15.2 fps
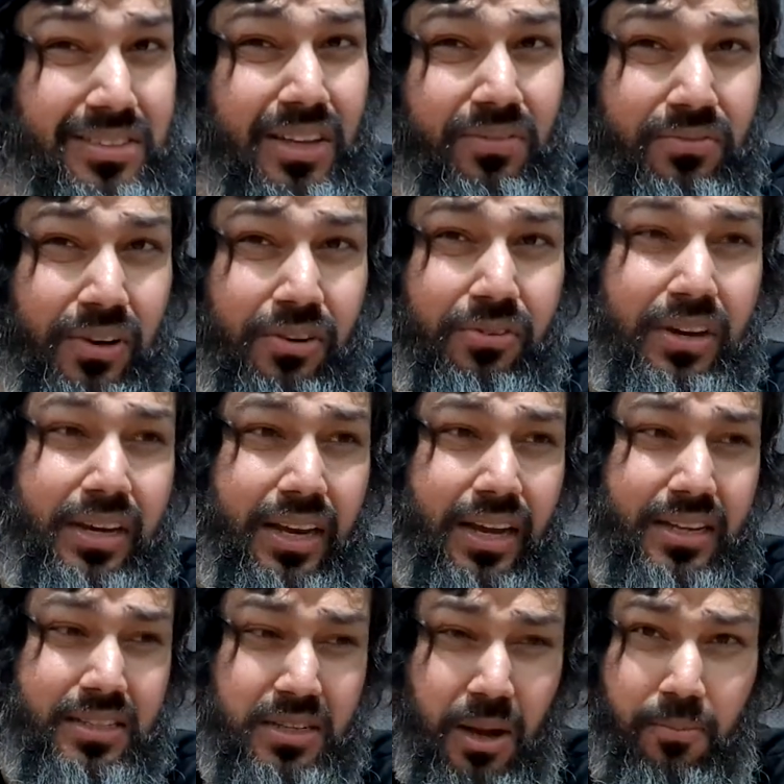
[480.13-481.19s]
a very
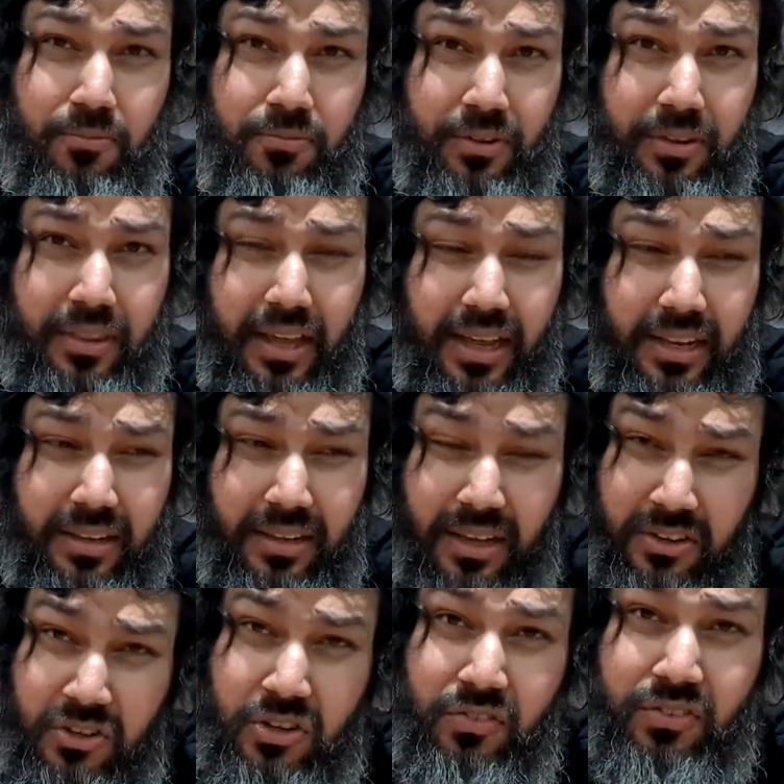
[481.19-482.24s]
nice comfort that they
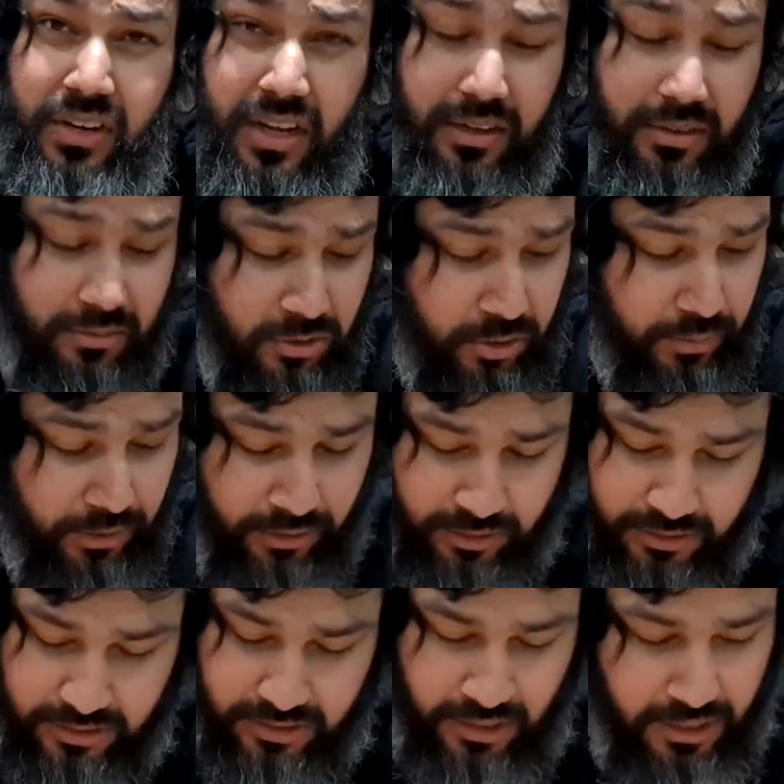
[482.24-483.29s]
should have done, to be
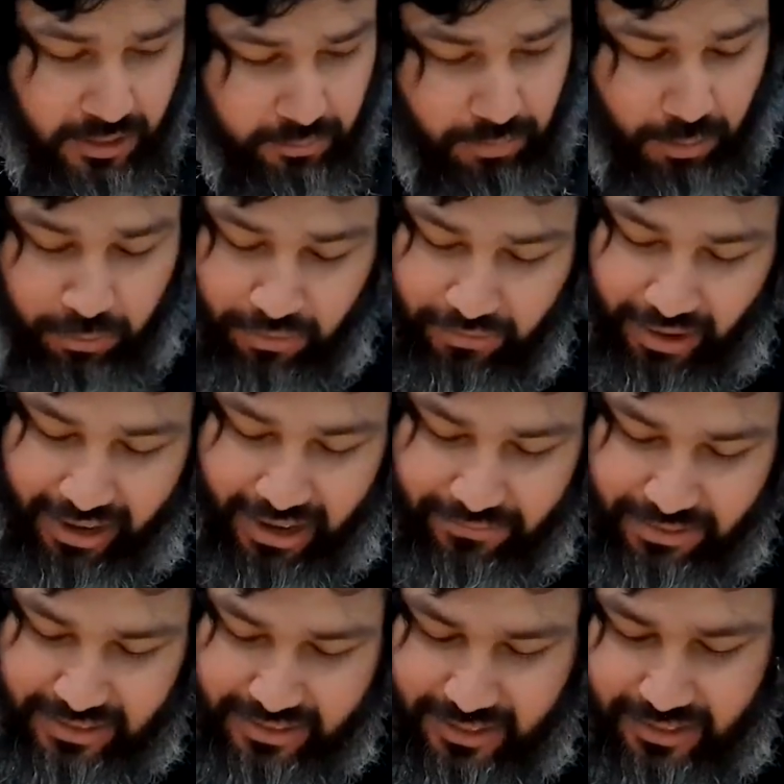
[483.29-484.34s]
honest. But without
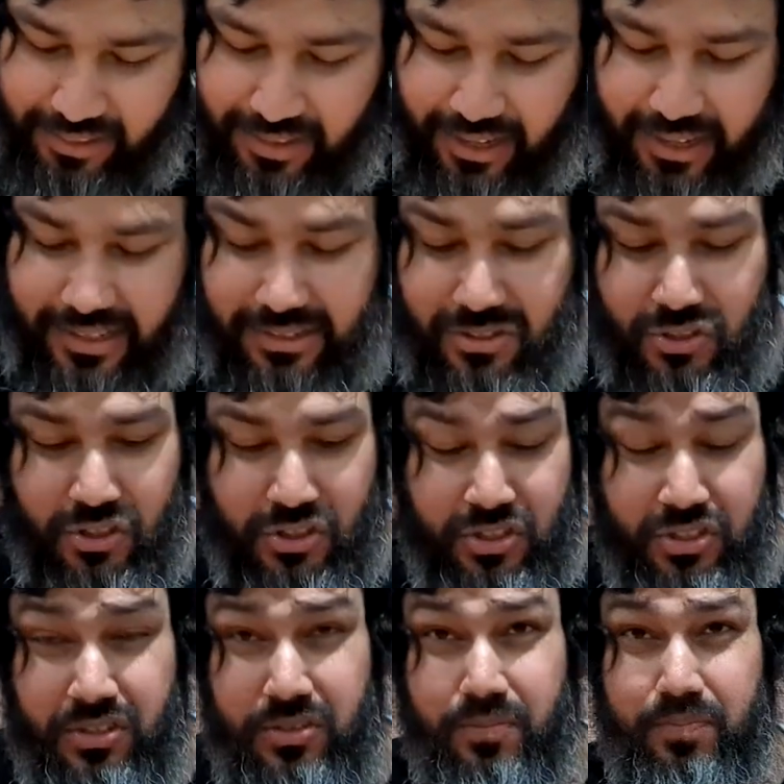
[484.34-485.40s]
having done that, it's
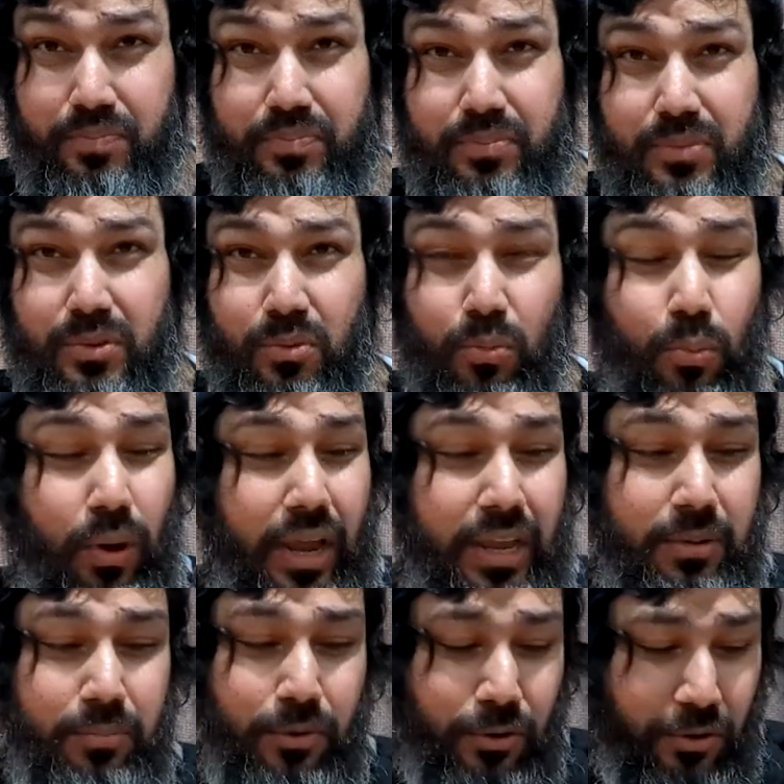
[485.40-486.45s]
just way
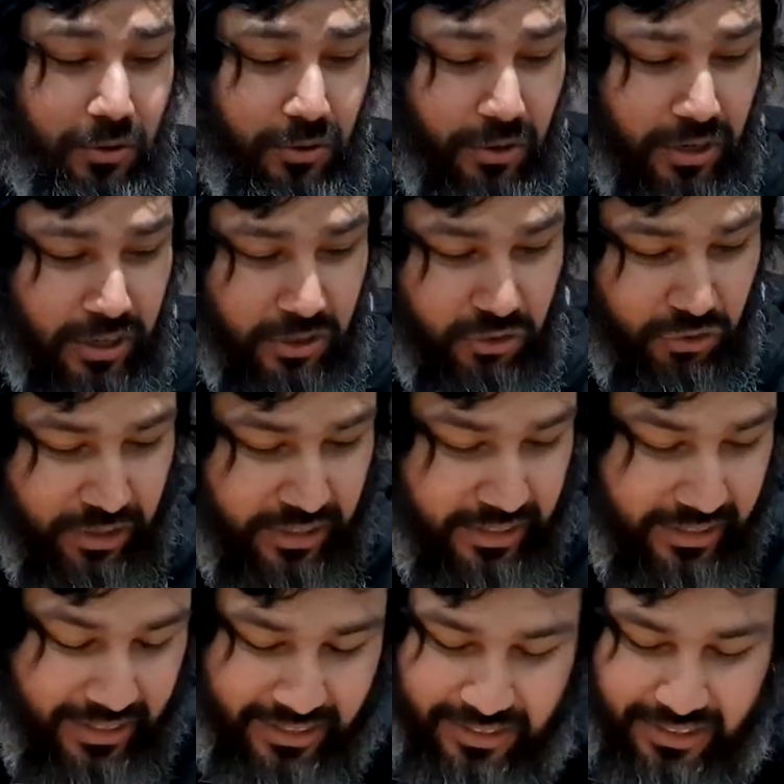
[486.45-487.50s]
more
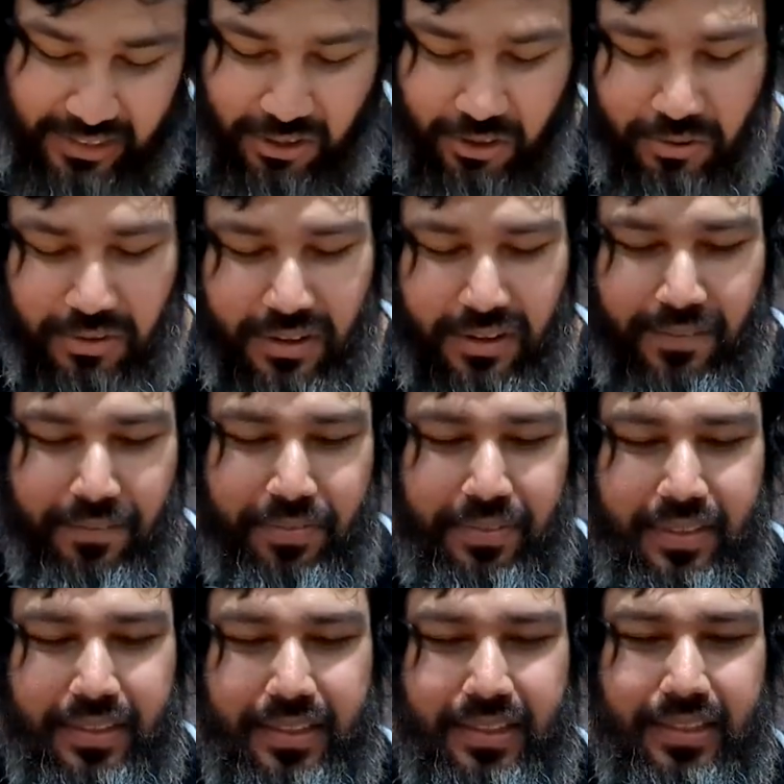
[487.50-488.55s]
tricky, and you know,
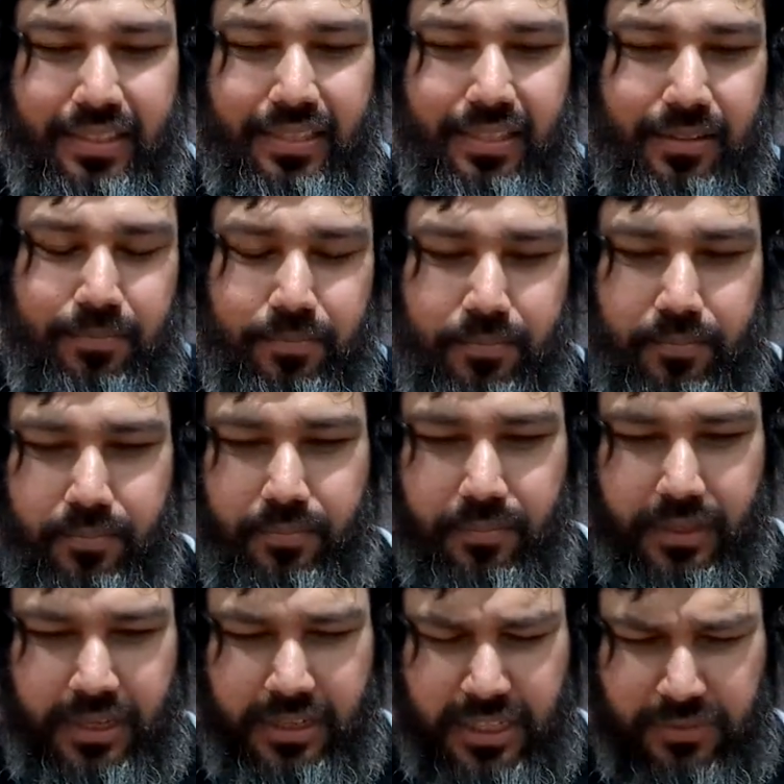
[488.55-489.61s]

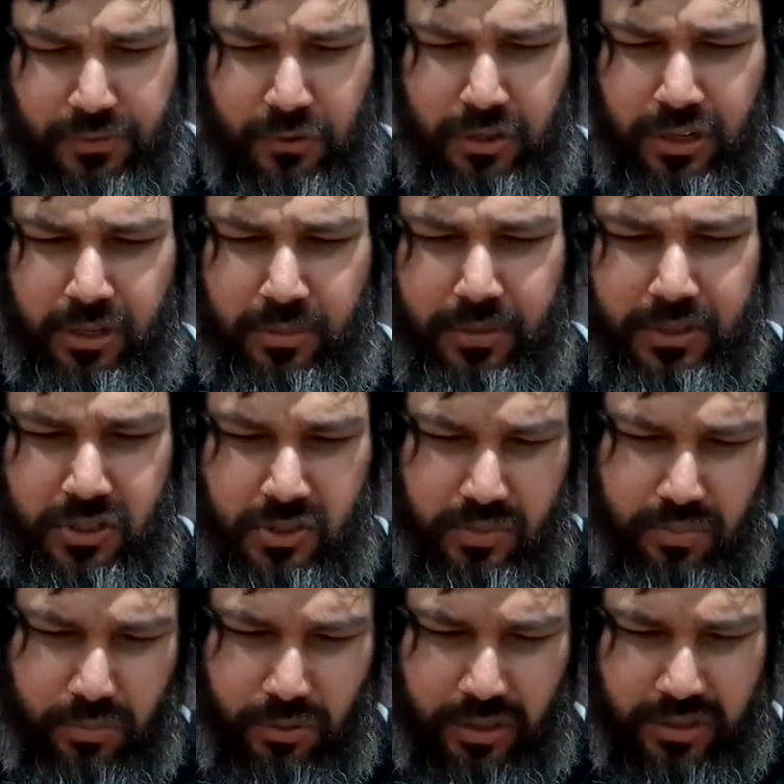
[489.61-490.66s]
it does feel a little bit
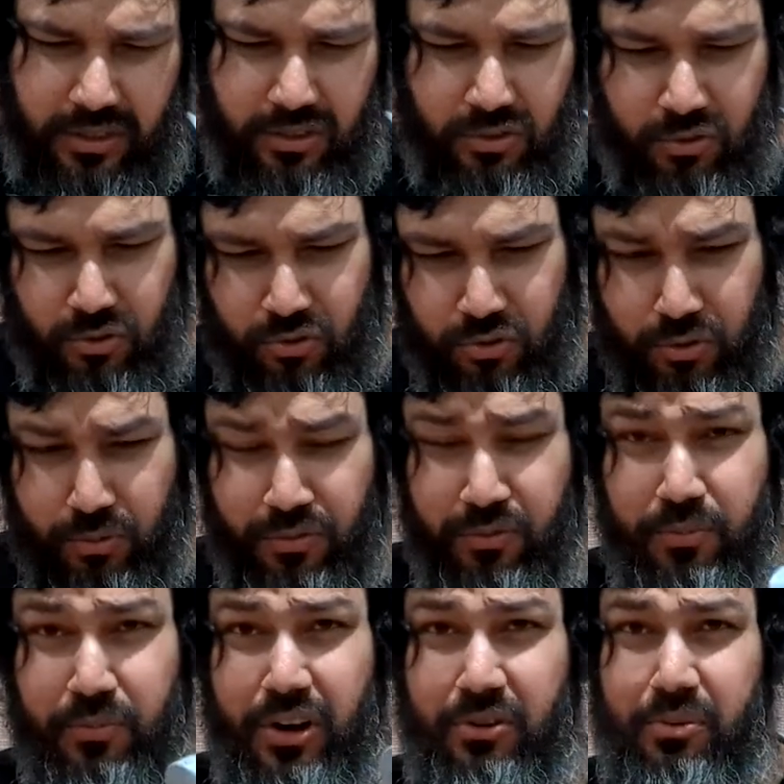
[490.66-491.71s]
smaller than normal
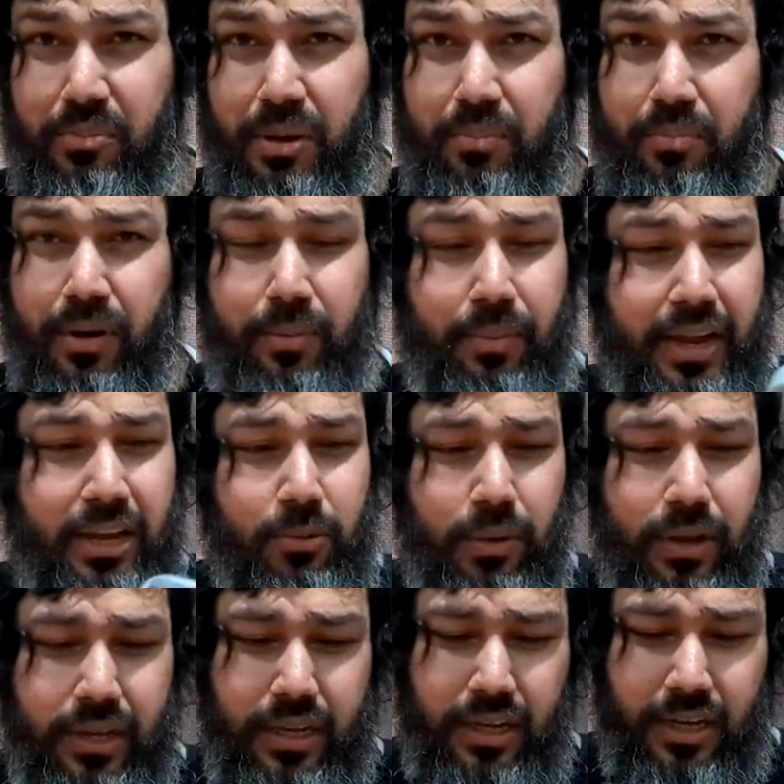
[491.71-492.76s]
from what I remember. But anyway,